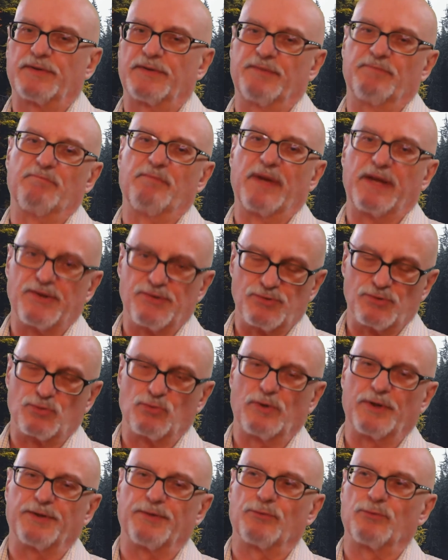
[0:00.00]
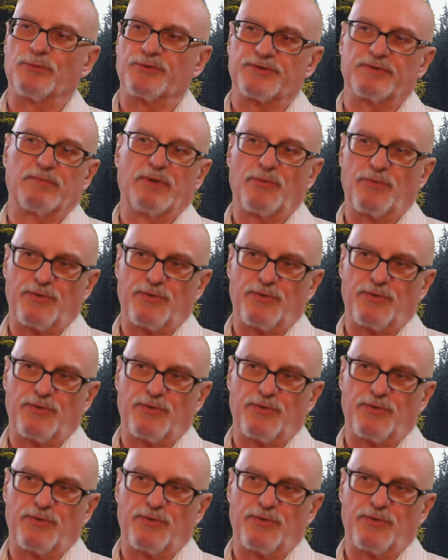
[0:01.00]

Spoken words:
the major one, was about